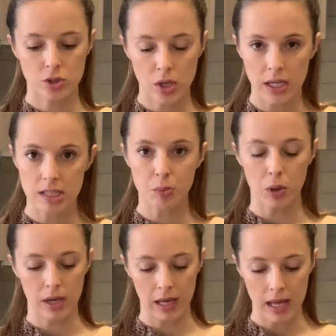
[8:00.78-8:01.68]

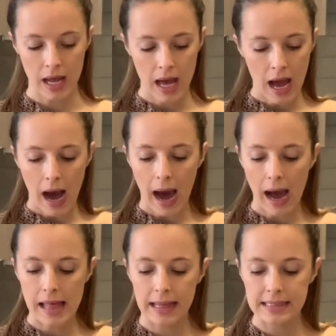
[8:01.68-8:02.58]
transporting it.
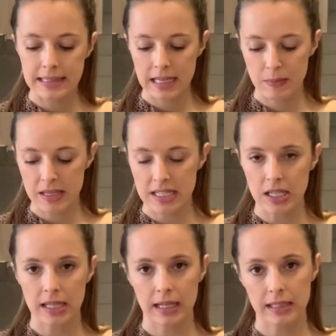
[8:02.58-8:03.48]
I like to keep things on
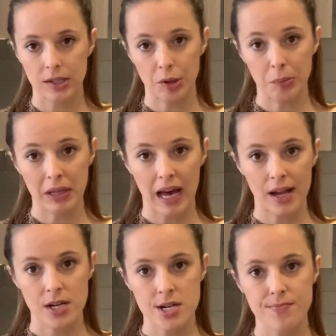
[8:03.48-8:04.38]
like a little
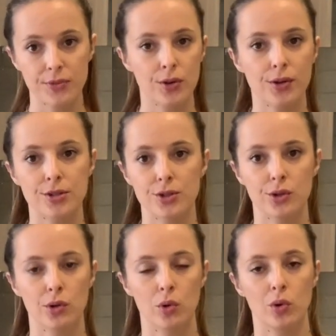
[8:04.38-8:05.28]
platter. You can
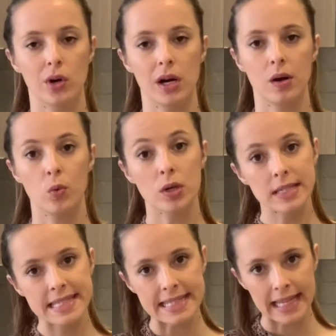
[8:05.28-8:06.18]
do a wood
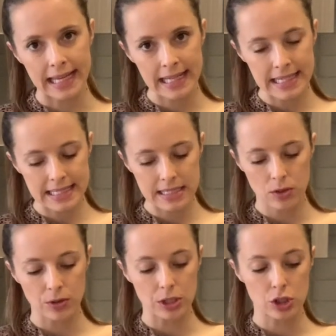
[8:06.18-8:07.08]
slate, you
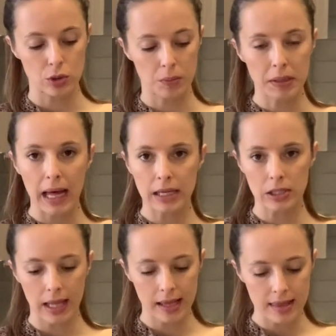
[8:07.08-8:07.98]
can do a platter
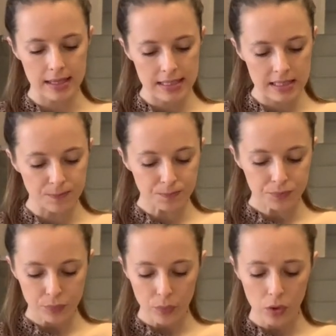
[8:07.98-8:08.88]
like this,
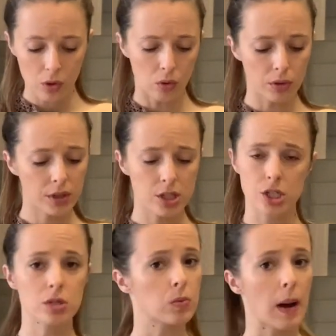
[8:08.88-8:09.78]
or you can
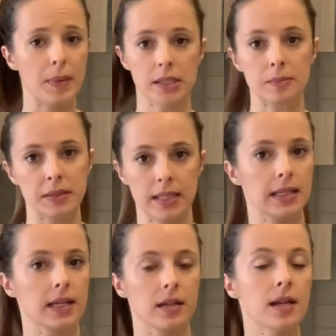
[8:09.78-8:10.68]
just wrap it
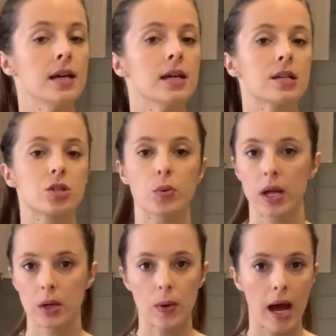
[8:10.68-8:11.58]
completely in
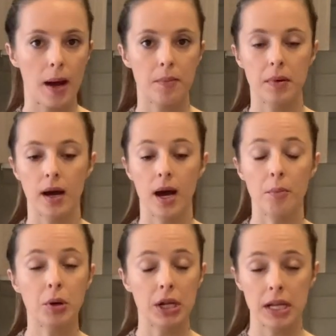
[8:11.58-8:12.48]
saran wrap,
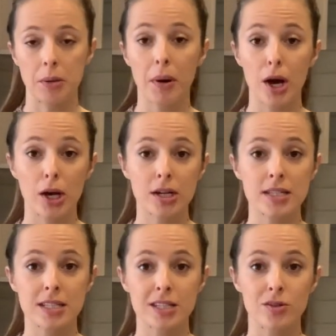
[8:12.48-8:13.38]
put it in a
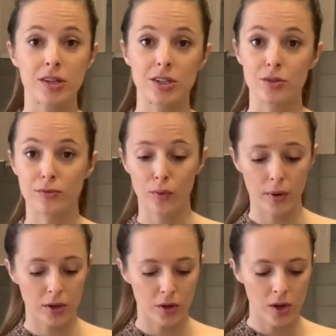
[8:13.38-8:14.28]
box, you can do
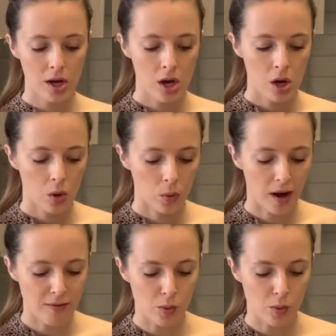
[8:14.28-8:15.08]
foil, whatever